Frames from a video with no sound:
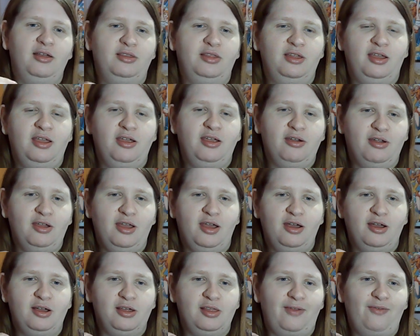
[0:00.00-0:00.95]
here, you
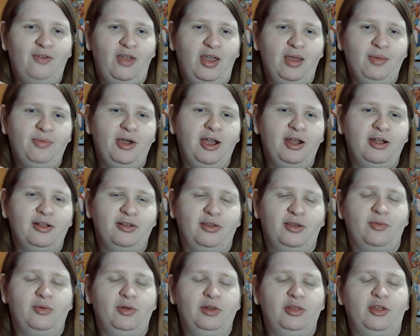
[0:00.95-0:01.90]
ugly vampire. And I was
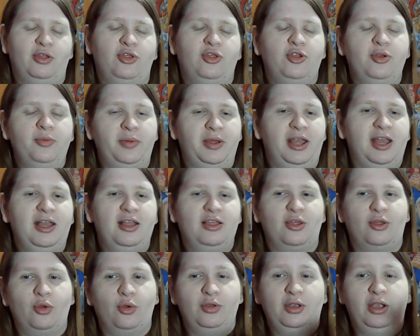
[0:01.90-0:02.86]
like, one of the stupid kids
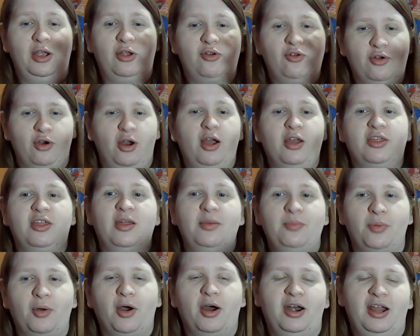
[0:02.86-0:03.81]
is holding a cross
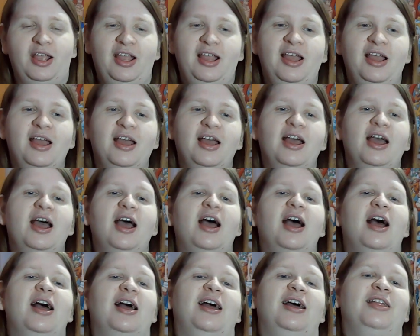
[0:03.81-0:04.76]
at Bonnie.
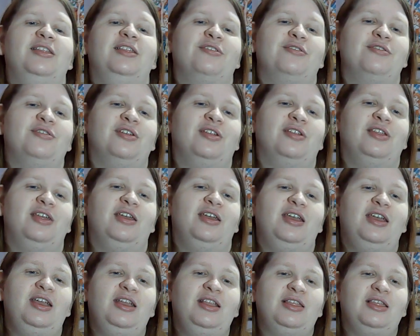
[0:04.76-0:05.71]
And they're just like,
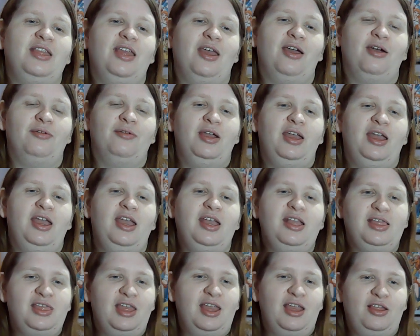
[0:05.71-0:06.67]

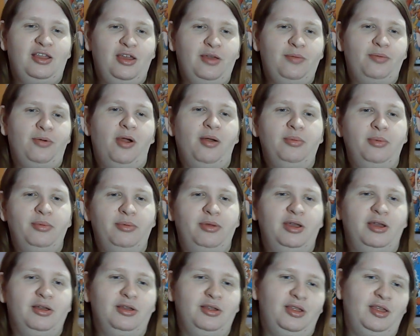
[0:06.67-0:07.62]
eat this. You
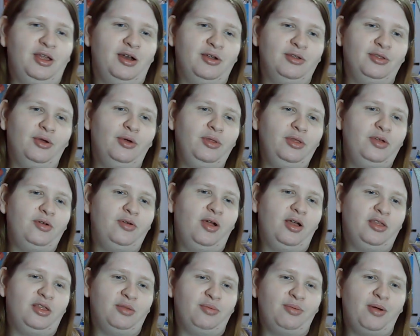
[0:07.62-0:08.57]
probably, you know, the Holy
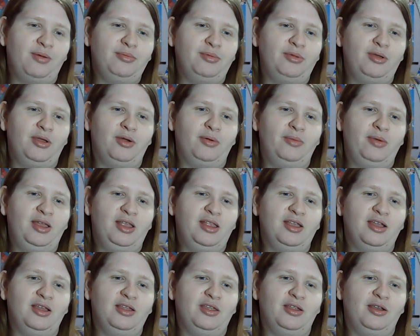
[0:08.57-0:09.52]
Cross is probably your
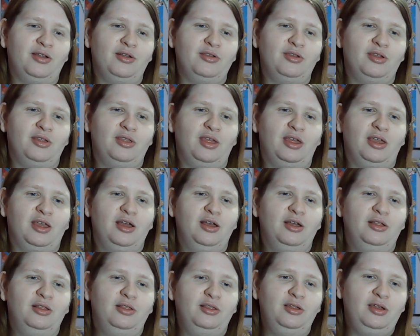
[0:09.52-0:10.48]
weakness. And it's just like,
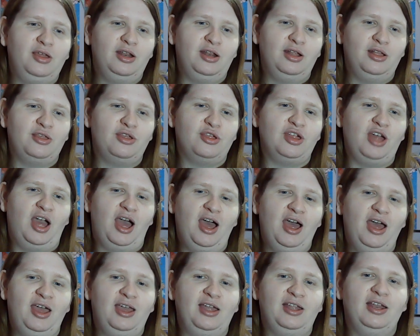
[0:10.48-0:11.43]
look at it
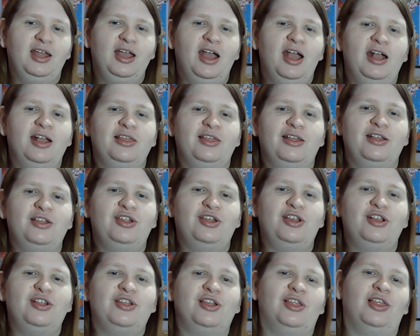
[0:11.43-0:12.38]
shine. And then
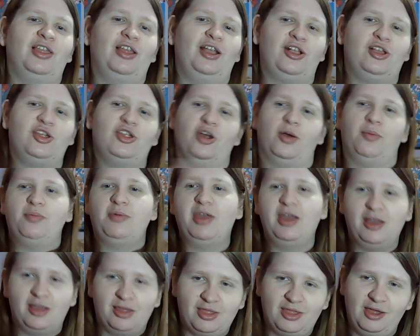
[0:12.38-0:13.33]
she just, like, jump
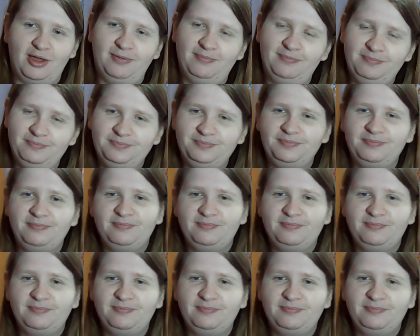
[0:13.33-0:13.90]
kicks him.